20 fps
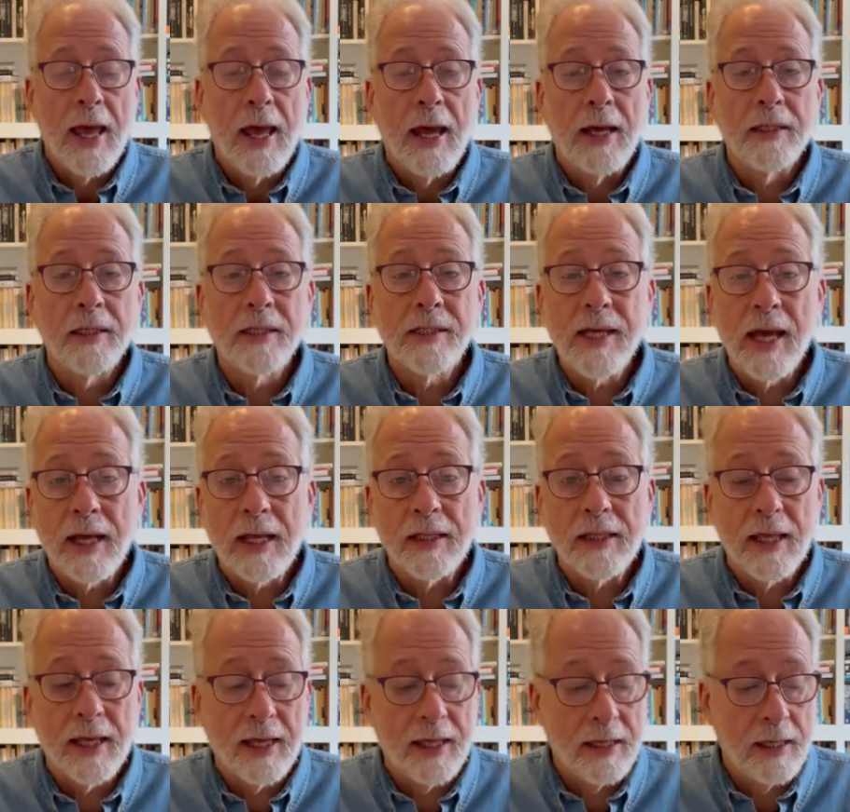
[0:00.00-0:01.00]
And the second
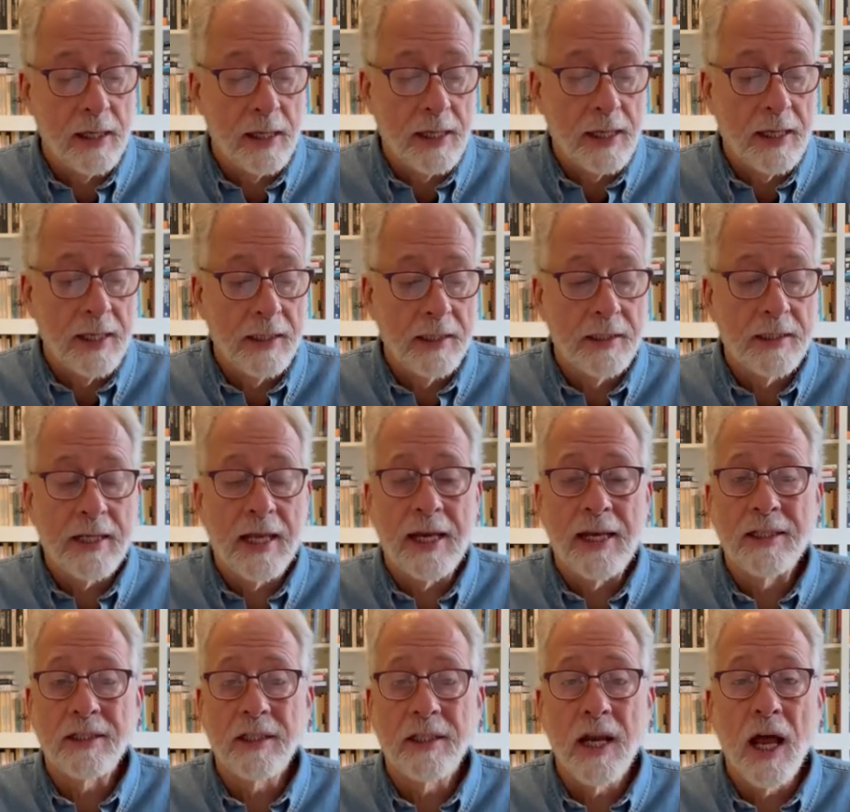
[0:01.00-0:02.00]
thing is that
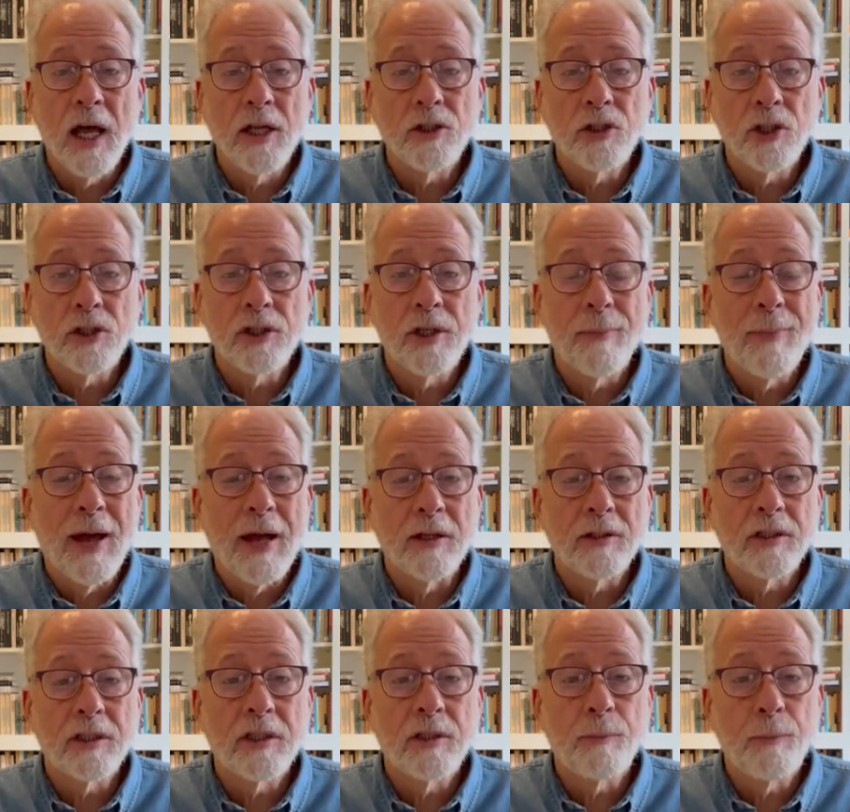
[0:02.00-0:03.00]
it's not just about
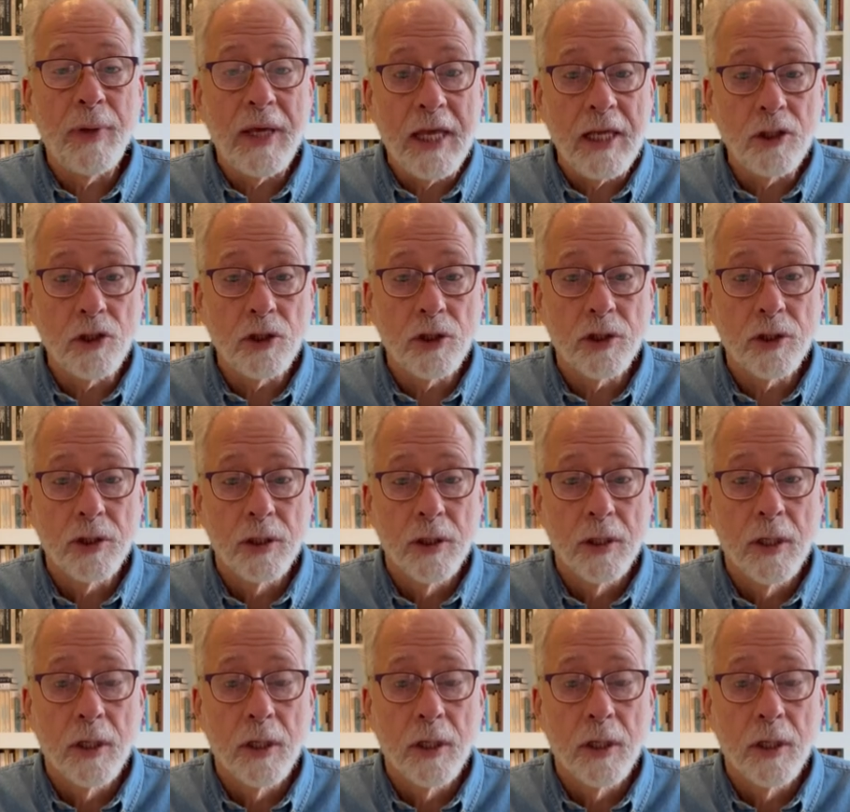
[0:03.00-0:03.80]
speech.